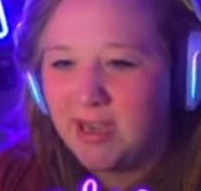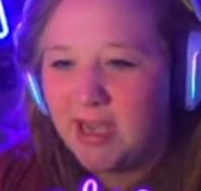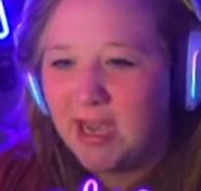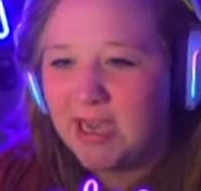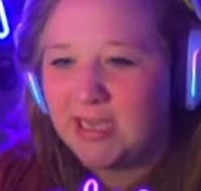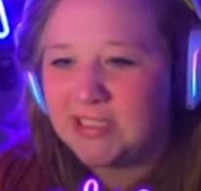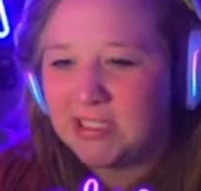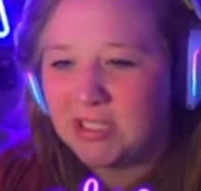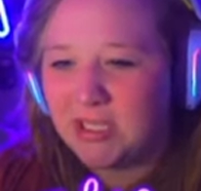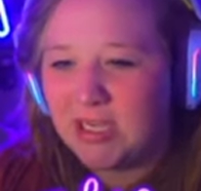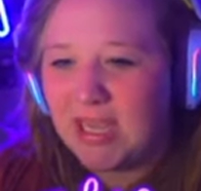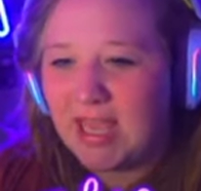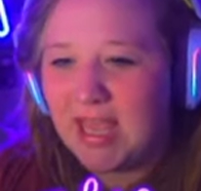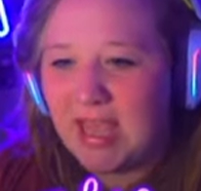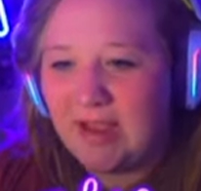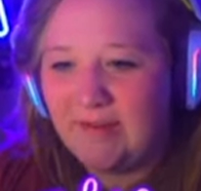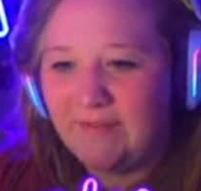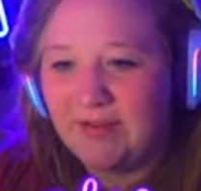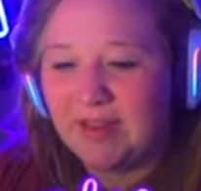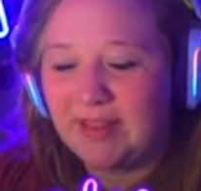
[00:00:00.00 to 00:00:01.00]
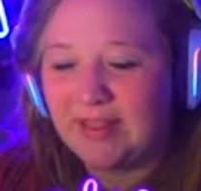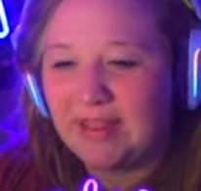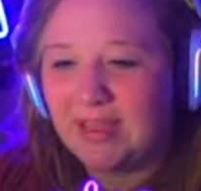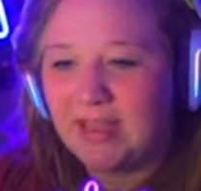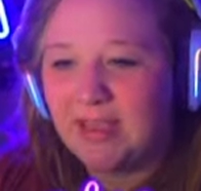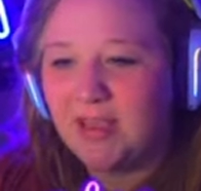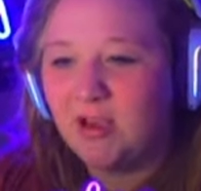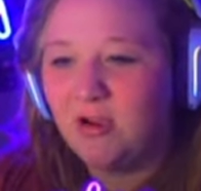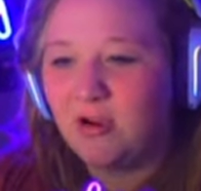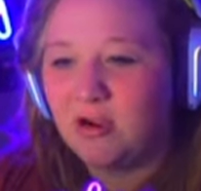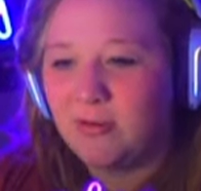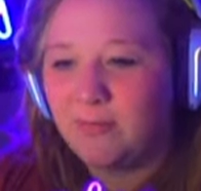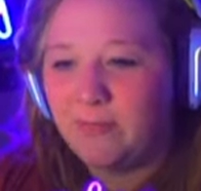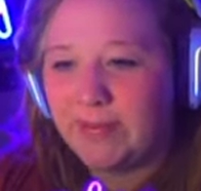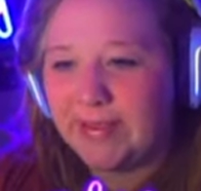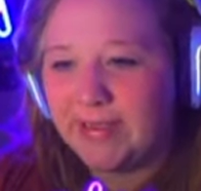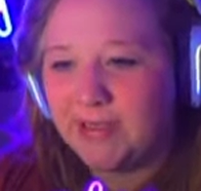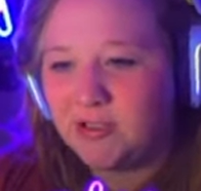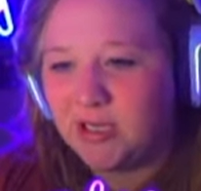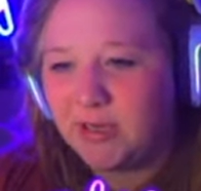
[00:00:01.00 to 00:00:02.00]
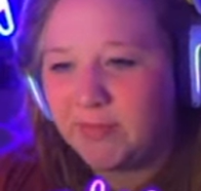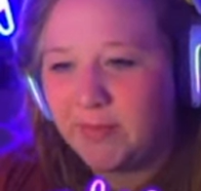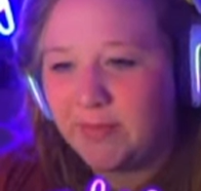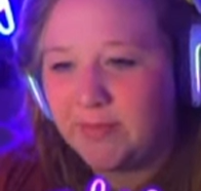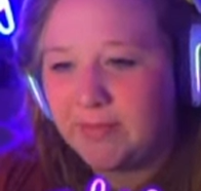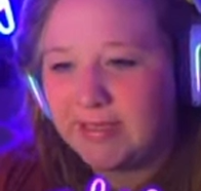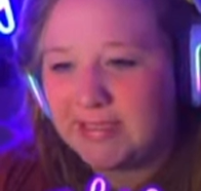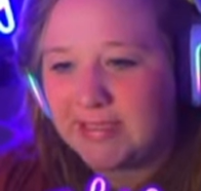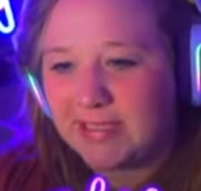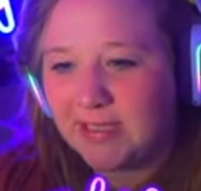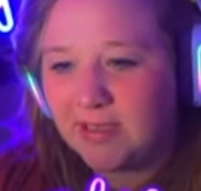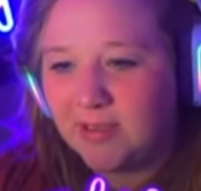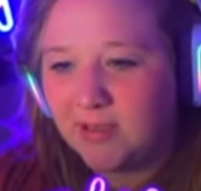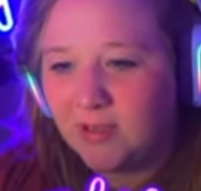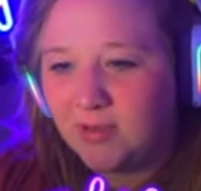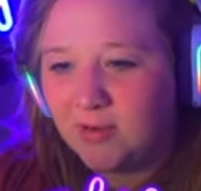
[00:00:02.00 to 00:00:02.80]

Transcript: I saw everything. You're in big trouble, Missy.